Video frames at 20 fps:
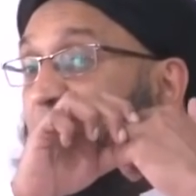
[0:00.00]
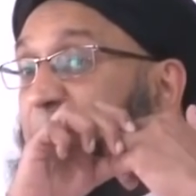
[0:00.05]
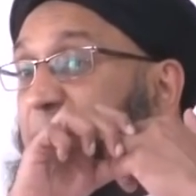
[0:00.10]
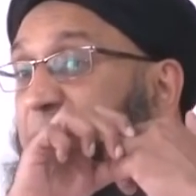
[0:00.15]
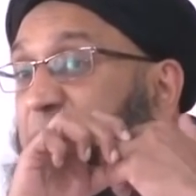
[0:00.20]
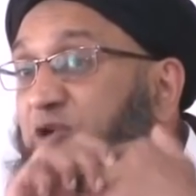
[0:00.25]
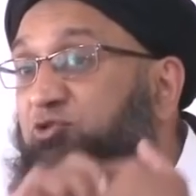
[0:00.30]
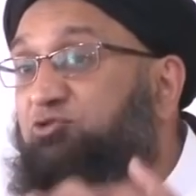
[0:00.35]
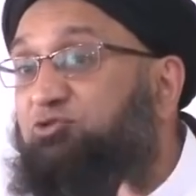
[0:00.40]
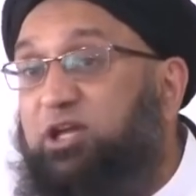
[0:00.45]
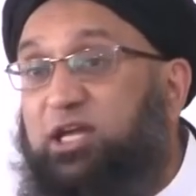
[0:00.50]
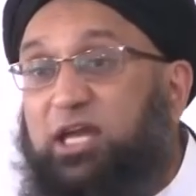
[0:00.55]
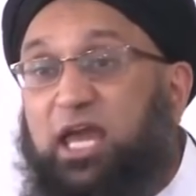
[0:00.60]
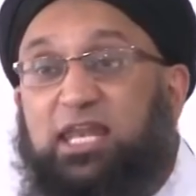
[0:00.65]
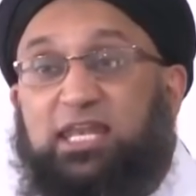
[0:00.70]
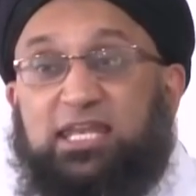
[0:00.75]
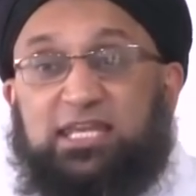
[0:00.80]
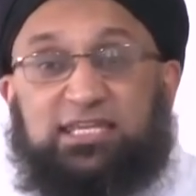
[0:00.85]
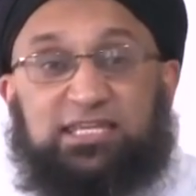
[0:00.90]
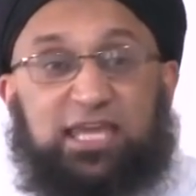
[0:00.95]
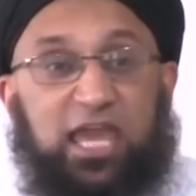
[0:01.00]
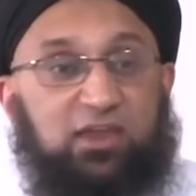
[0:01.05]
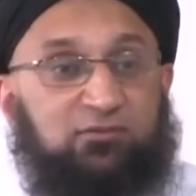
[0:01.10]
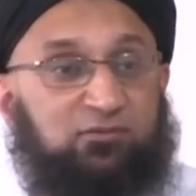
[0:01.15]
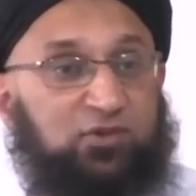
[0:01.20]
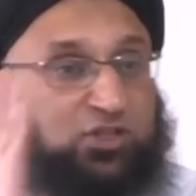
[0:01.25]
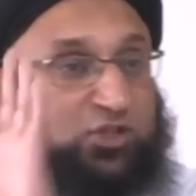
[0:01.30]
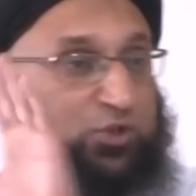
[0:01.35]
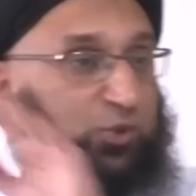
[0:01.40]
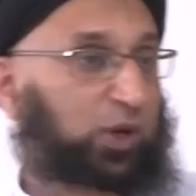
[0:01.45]
champion ring and he
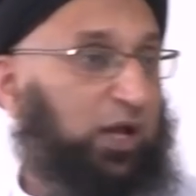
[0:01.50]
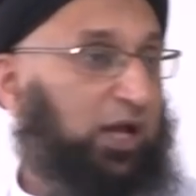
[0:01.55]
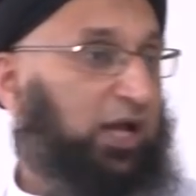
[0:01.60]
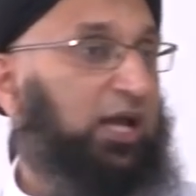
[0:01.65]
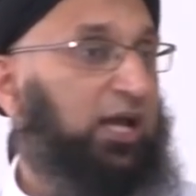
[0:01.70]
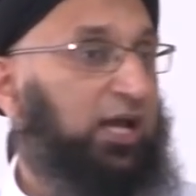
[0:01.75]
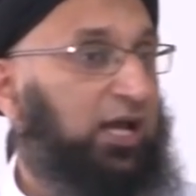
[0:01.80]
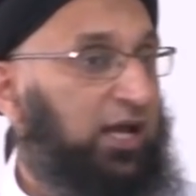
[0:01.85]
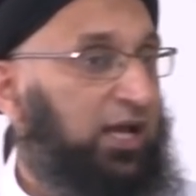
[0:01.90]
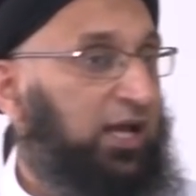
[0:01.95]
gave it to her.